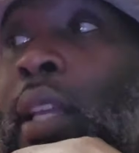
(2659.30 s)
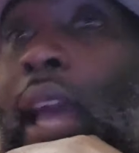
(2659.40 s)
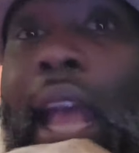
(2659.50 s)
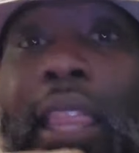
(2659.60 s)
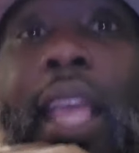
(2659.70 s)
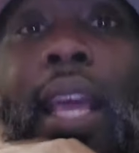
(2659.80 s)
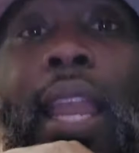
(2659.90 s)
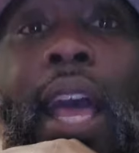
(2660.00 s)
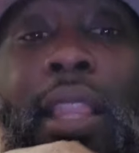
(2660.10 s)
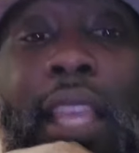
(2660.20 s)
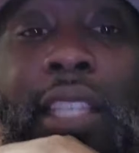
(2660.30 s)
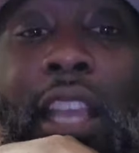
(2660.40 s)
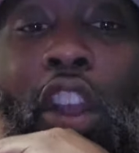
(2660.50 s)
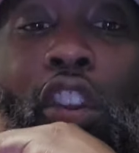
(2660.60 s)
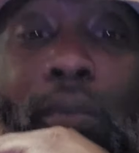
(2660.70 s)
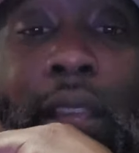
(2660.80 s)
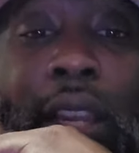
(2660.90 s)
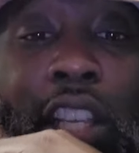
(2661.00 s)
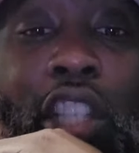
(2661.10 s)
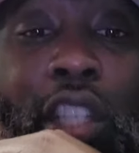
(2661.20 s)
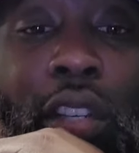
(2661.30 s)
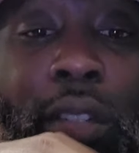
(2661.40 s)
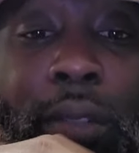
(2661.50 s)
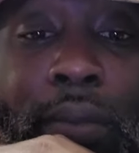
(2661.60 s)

I think a lot of things that hurt me this year.